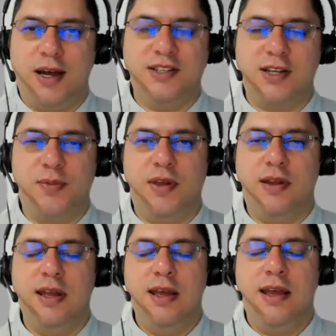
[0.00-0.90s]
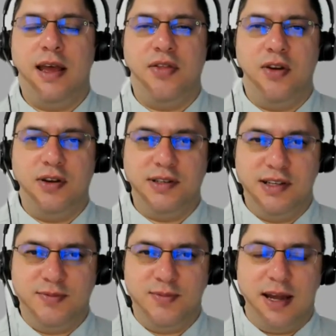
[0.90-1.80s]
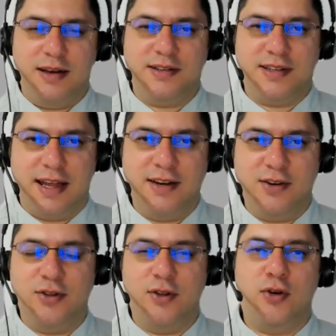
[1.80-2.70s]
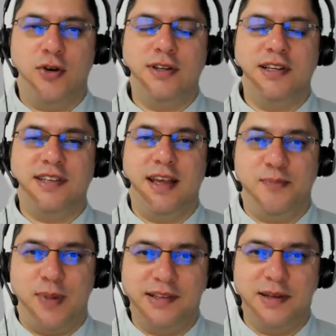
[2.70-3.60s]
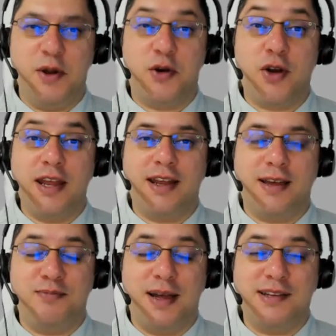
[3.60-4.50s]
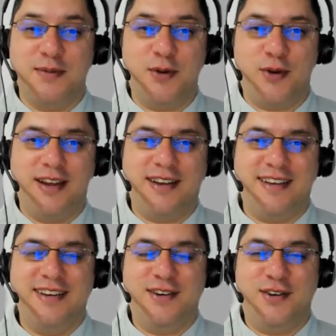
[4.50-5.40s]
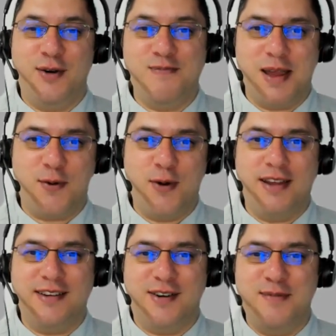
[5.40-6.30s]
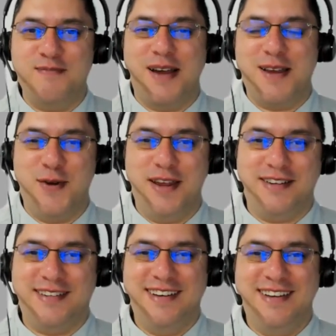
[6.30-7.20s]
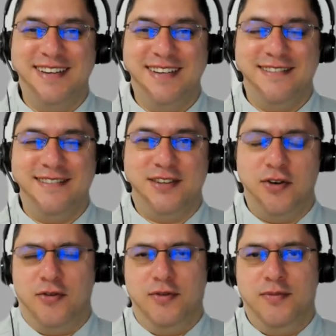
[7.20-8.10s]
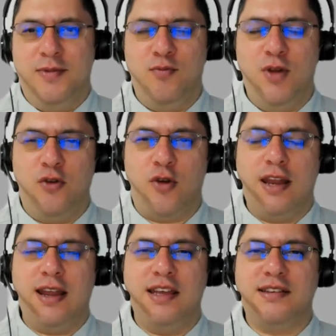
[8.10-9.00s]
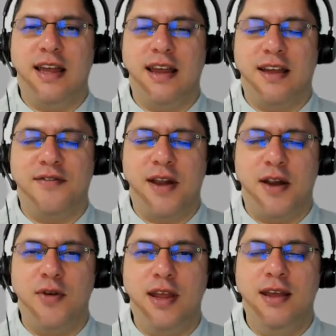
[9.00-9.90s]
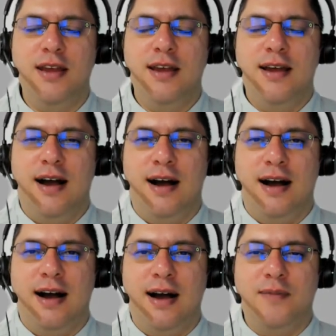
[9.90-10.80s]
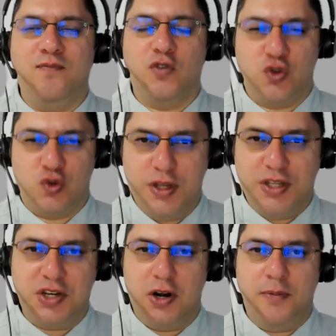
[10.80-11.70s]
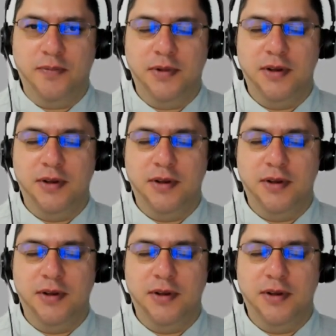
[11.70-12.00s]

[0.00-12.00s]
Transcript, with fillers: something and there's this man standing on the door to say pase mi reina pase mi reina come my queen come my queen so Mirena is like a very um, sweet term,